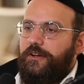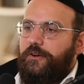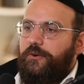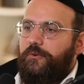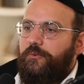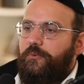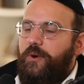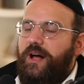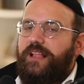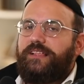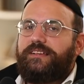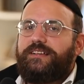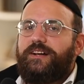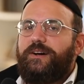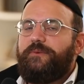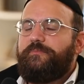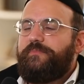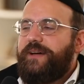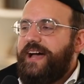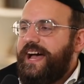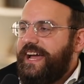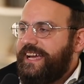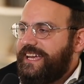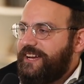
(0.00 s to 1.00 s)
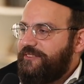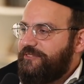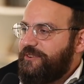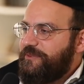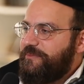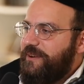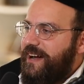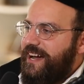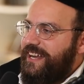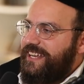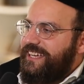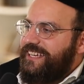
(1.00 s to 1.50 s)
Welcome back,
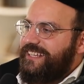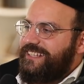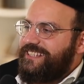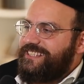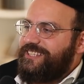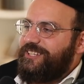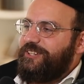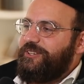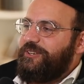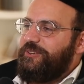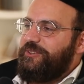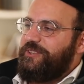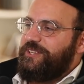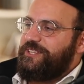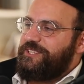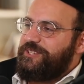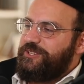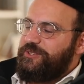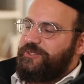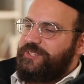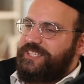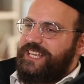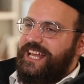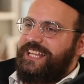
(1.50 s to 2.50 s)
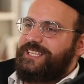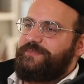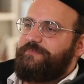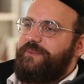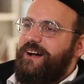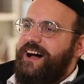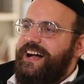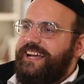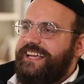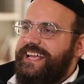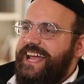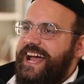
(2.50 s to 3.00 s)
everybody, to the 2 Cents
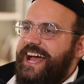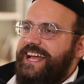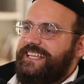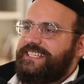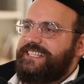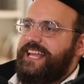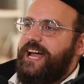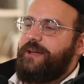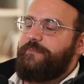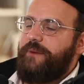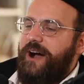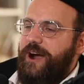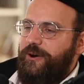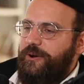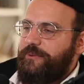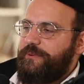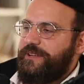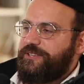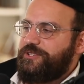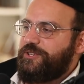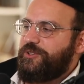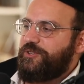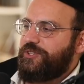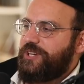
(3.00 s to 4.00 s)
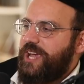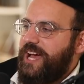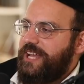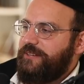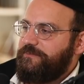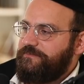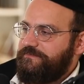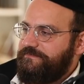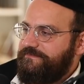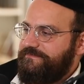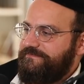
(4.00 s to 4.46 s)
Podcast. I'm Ari Bensoussans.